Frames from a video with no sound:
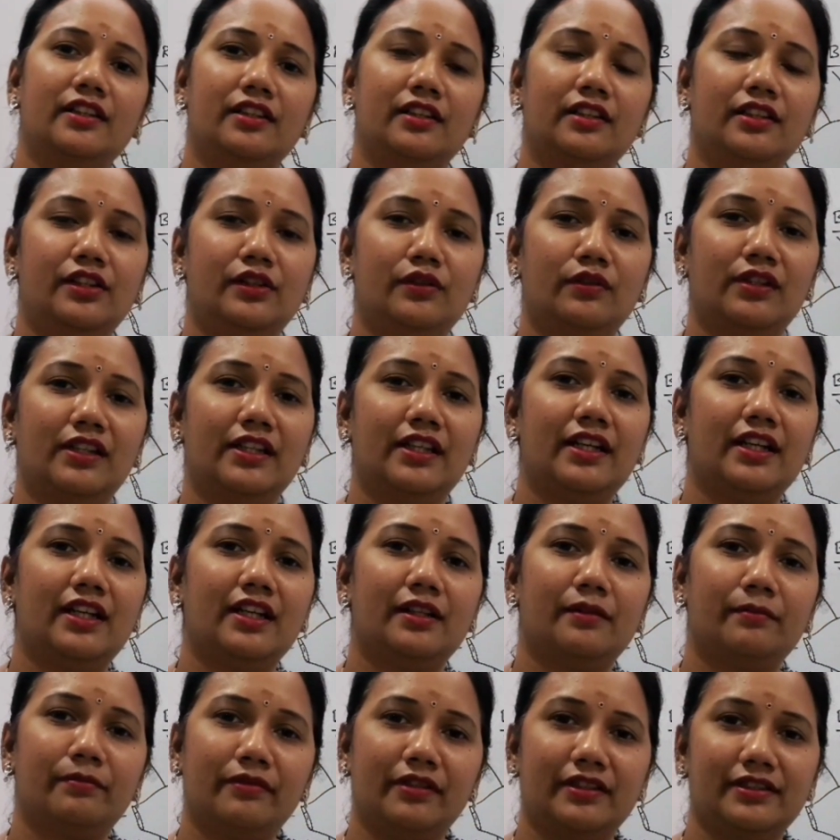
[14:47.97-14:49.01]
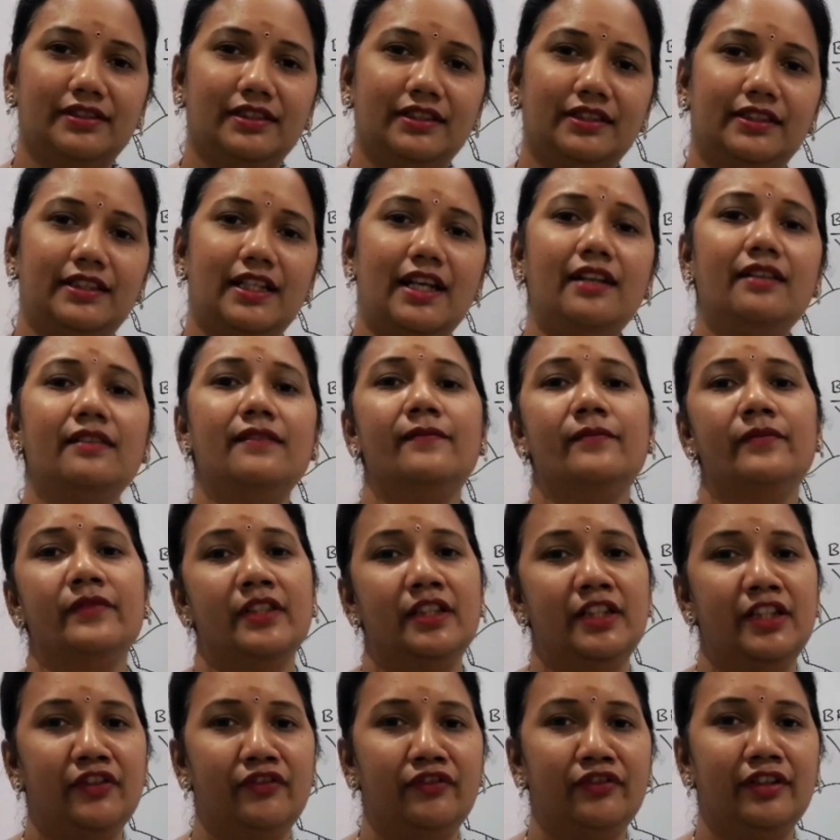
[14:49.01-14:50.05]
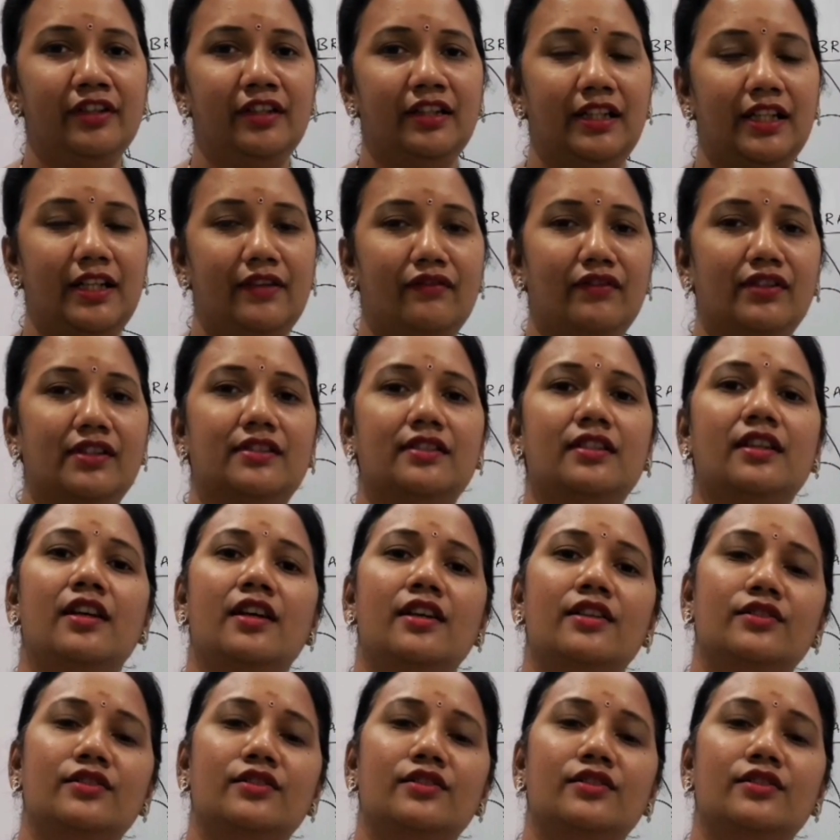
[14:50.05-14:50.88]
nuclei are present at different levels.